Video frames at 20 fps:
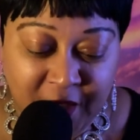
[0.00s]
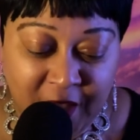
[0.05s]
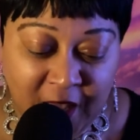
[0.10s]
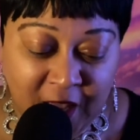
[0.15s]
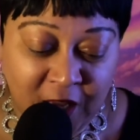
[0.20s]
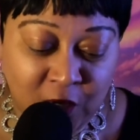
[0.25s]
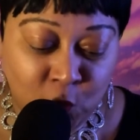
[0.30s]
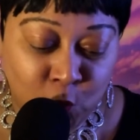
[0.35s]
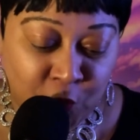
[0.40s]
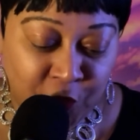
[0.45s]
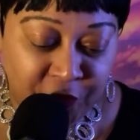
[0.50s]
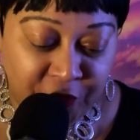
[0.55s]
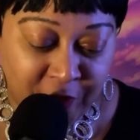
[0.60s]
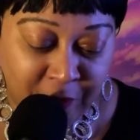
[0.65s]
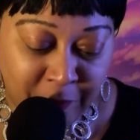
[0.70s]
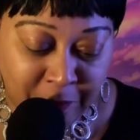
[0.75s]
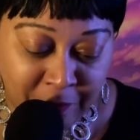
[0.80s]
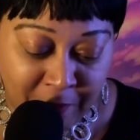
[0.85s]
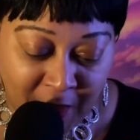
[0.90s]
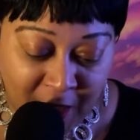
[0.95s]
and with
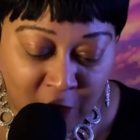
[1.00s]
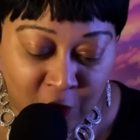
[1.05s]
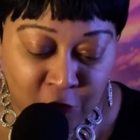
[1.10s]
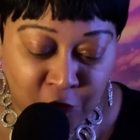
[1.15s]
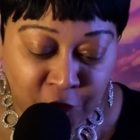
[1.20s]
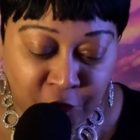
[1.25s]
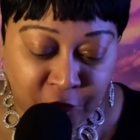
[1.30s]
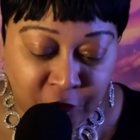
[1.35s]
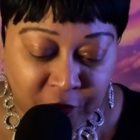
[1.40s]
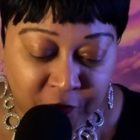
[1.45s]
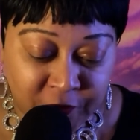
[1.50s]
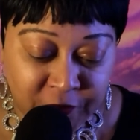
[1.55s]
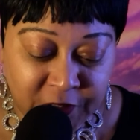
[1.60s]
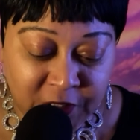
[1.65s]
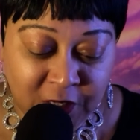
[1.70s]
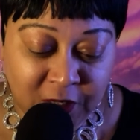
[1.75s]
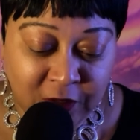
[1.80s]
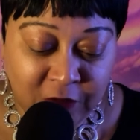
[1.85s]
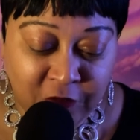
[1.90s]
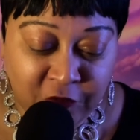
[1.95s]
the mouth
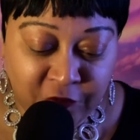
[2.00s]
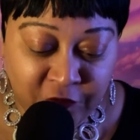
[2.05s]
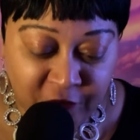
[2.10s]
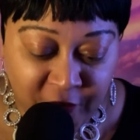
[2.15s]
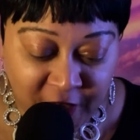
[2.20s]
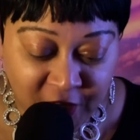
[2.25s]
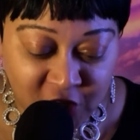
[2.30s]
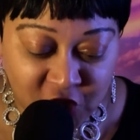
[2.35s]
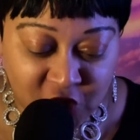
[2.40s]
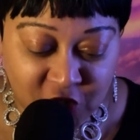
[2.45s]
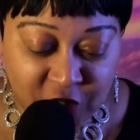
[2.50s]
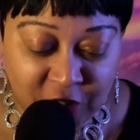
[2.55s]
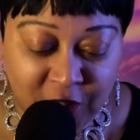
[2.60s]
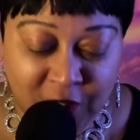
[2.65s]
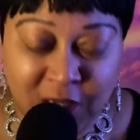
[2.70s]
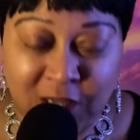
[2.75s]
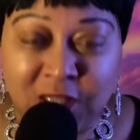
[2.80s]
confession